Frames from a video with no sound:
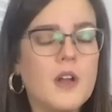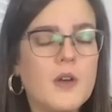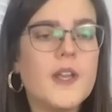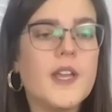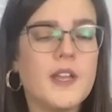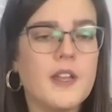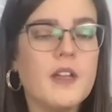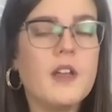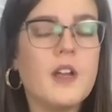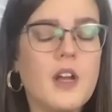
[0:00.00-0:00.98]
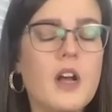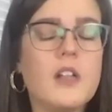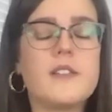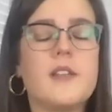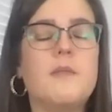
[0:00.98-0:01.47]
Okay,
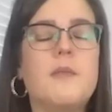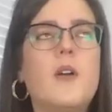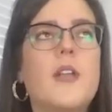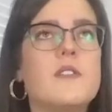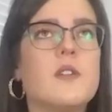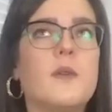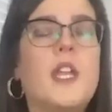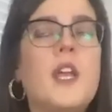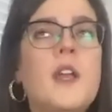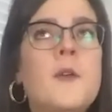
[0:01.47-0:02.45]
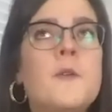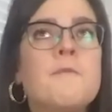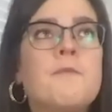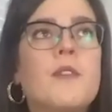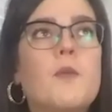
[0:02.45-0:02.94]
awesome. Okay, so
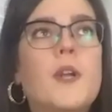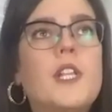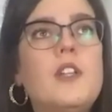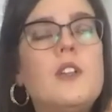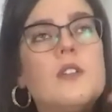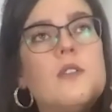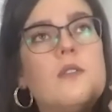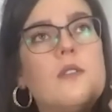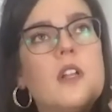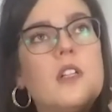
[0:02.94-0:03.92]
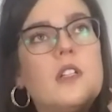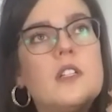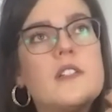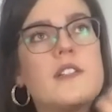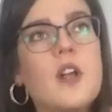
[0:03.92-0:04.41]
when you
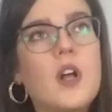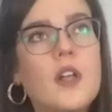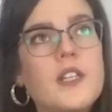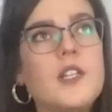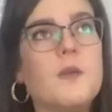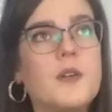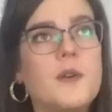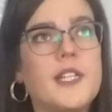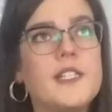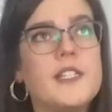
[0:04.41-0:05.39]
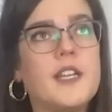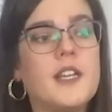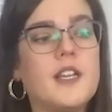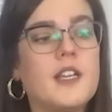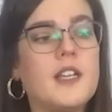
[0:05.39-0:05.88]
saw that you were going
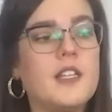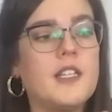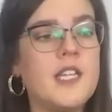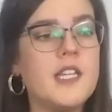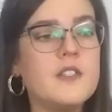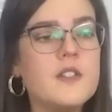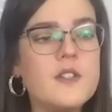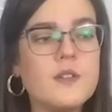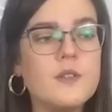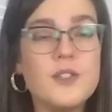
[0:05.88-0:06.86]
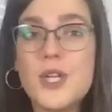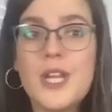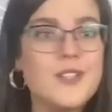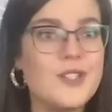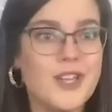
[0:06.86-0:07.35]
to need to
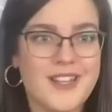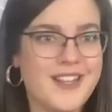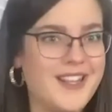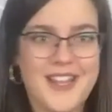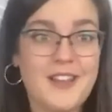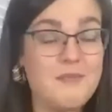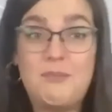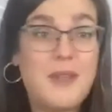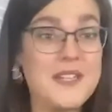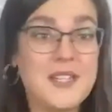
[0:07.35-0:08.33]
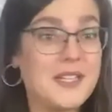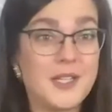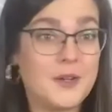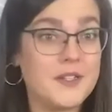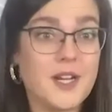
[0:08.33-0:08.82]
change basically
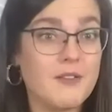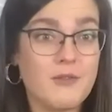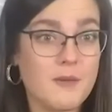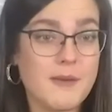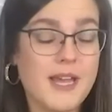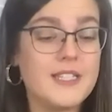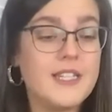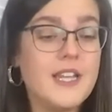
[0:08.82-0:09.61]
your entire format,